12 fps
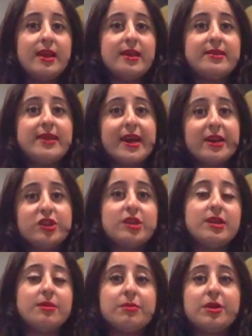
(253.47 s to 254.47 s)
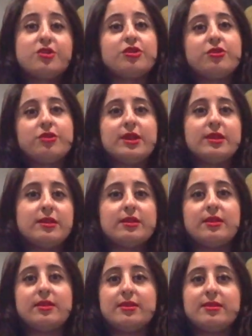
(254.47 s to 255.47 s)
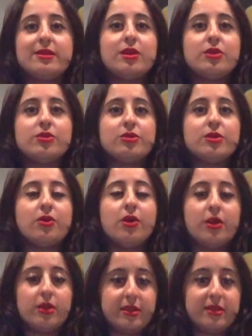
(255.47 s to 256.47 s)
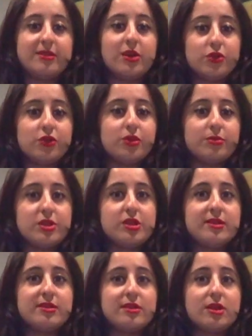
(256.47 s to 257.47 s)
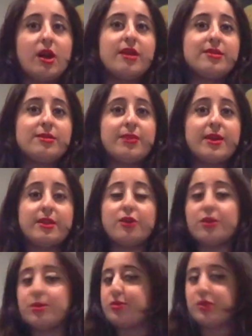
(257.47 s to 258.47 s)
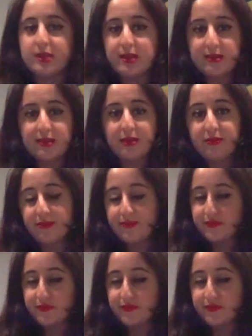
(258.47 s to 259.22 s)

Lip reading: is actually much greater than the CO2 emissions caused by the eruption itself.